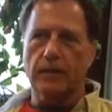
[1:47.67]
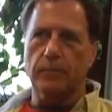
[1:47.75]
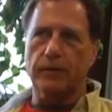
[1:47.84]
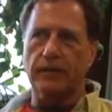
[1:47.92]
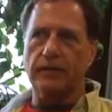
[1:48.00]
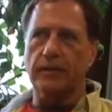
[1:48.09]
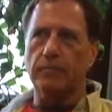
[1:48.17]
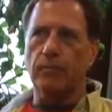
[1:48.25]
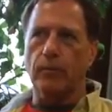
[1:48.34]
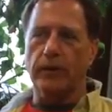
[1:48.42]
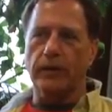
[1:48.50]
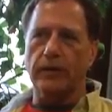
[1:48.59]
But at some
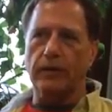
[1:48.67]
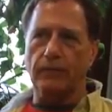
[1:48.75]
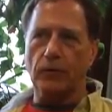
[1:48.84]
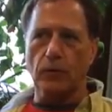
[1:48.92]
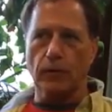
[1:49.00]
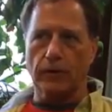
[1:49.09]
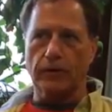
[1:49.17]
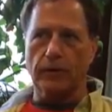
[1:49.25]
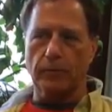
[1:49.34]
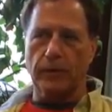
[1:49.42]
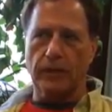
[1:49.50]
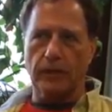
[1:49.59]
point, if you are going to
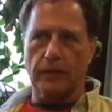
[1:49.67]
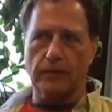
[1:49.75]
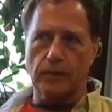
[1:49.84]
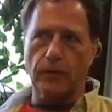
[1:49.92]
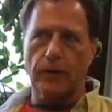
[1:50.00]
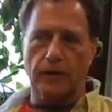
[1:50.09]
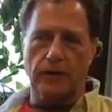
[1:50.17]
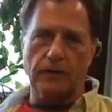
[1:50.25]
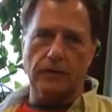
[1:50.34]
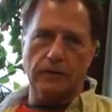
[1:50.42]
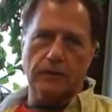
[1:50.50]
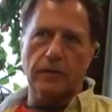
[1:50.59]
be a historian, this
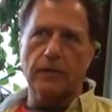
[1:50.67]
is,